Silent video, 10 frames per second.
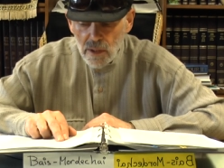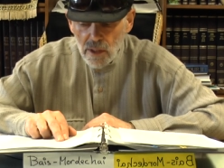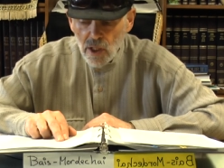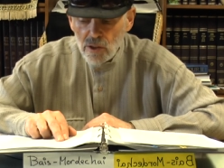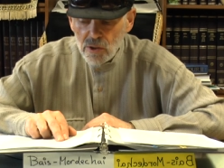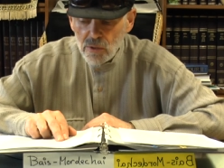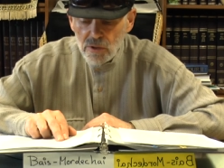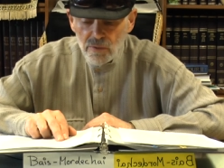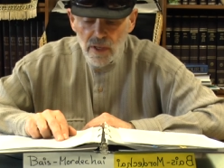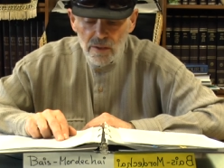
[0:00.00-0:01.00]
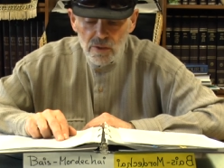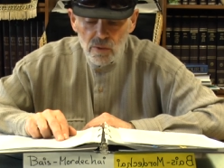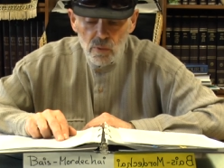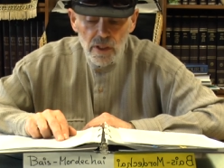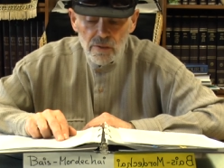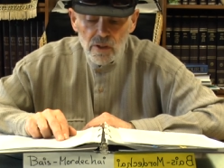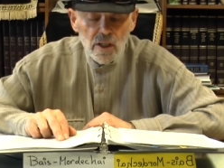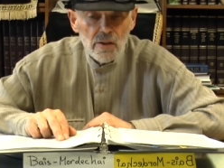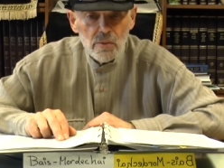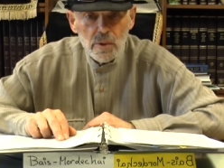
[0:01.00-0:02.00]
He also was involved in the running of the
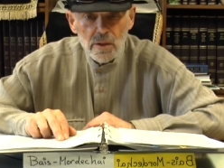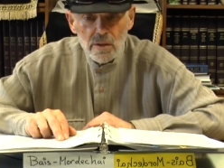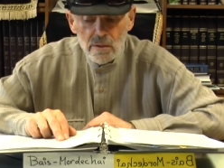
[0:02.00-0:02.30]
government.